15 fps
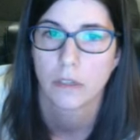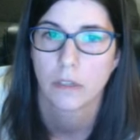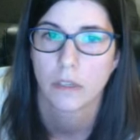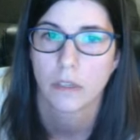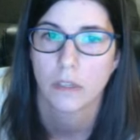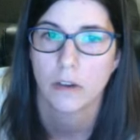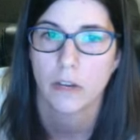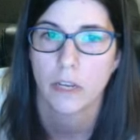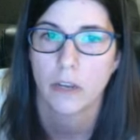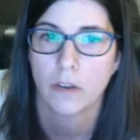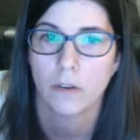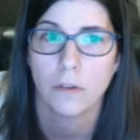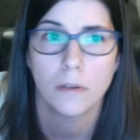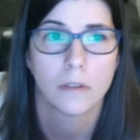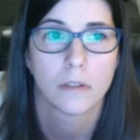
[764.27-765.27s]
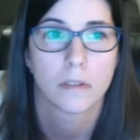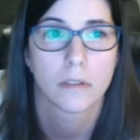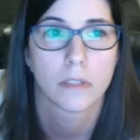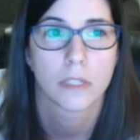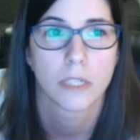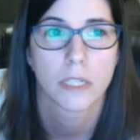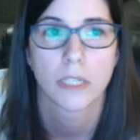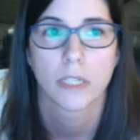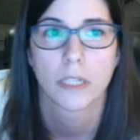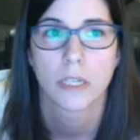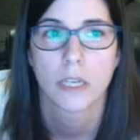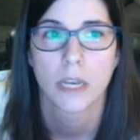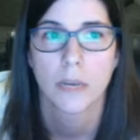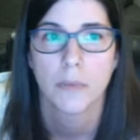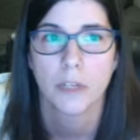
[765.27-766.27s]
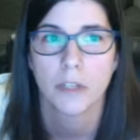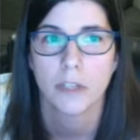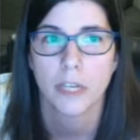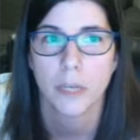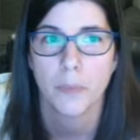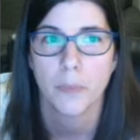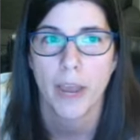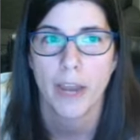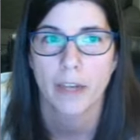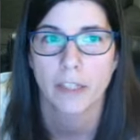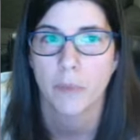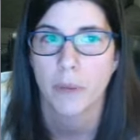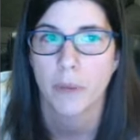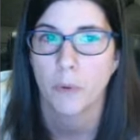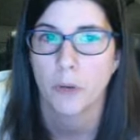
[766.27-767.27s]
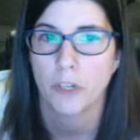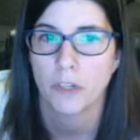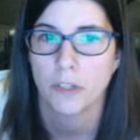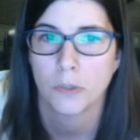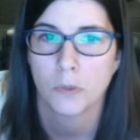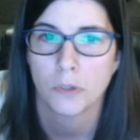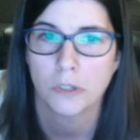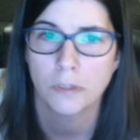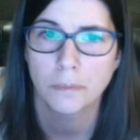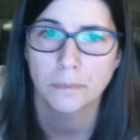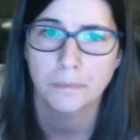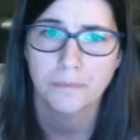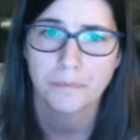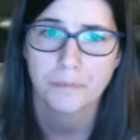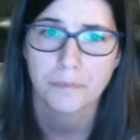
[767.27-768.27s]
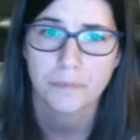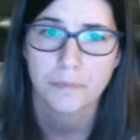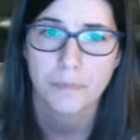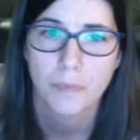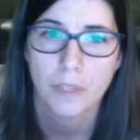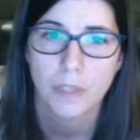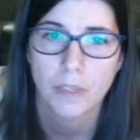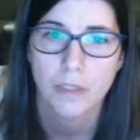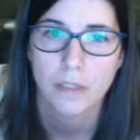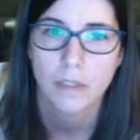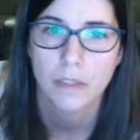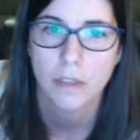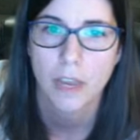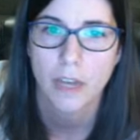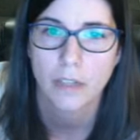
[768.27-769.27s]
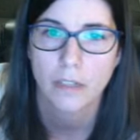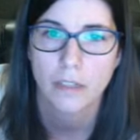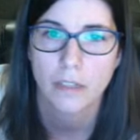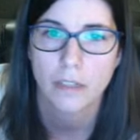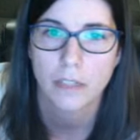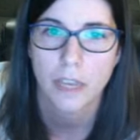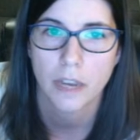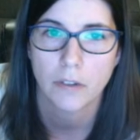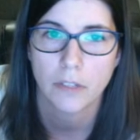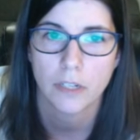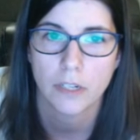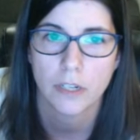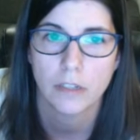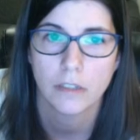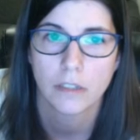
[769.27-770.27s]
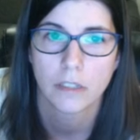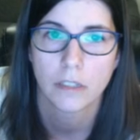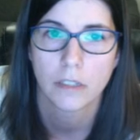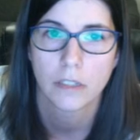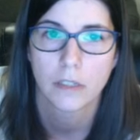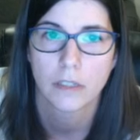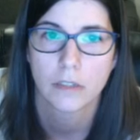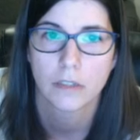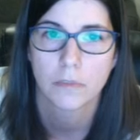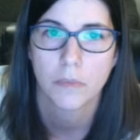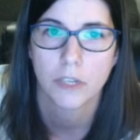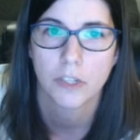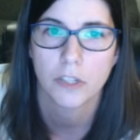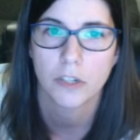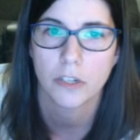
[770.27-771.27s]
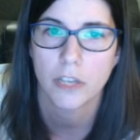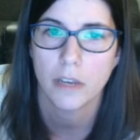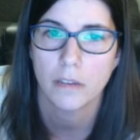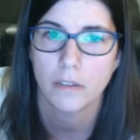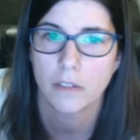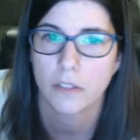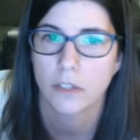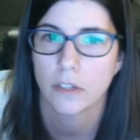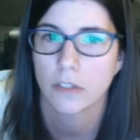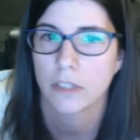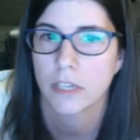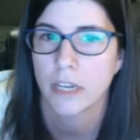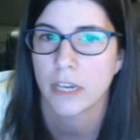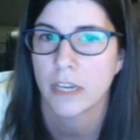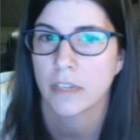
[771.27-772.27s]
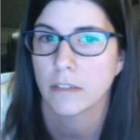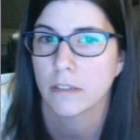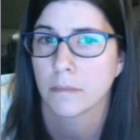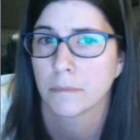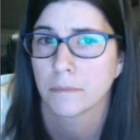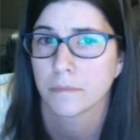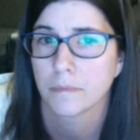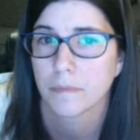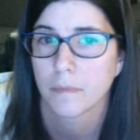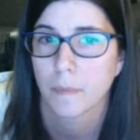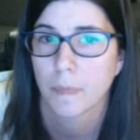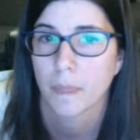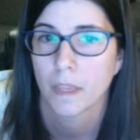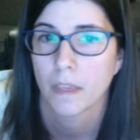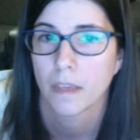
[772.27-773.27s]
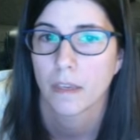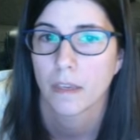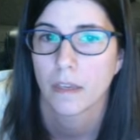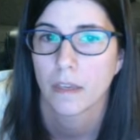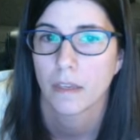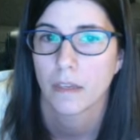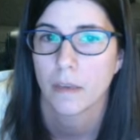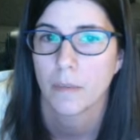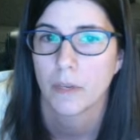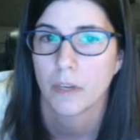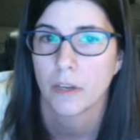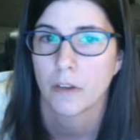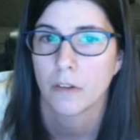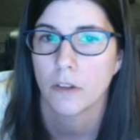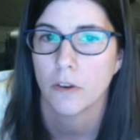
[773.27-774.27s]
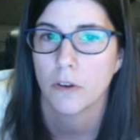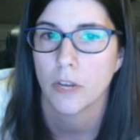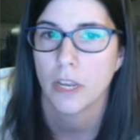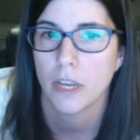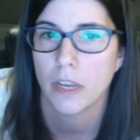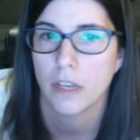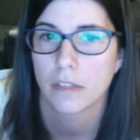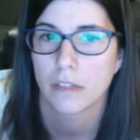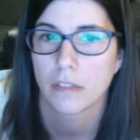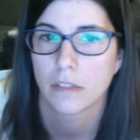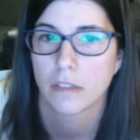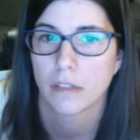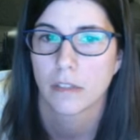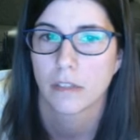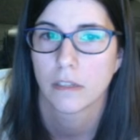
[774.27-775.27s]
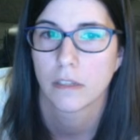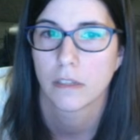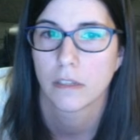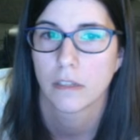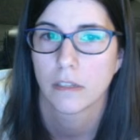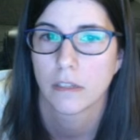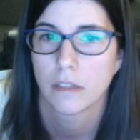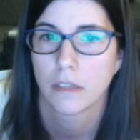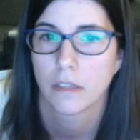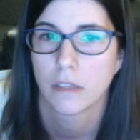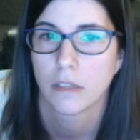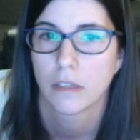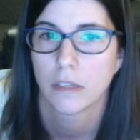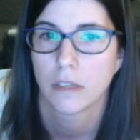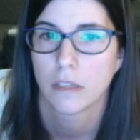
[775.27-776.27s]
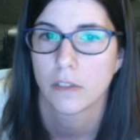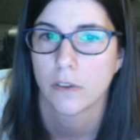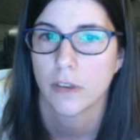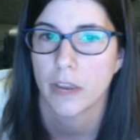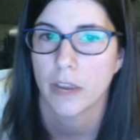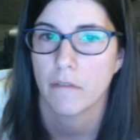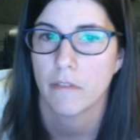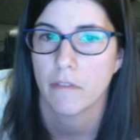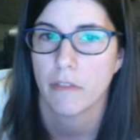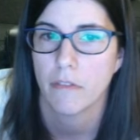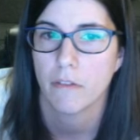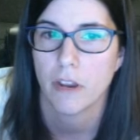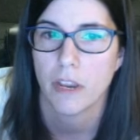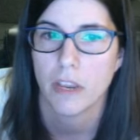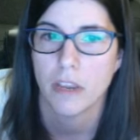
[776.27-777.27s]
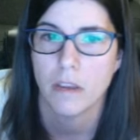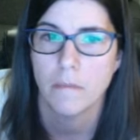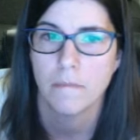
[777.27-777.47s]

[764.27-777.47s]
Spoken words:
There I go. I'm going to click back to my pointer tool, select this counter, just measure, yeah, it's good size. Now I'm going to clone it so I have 3.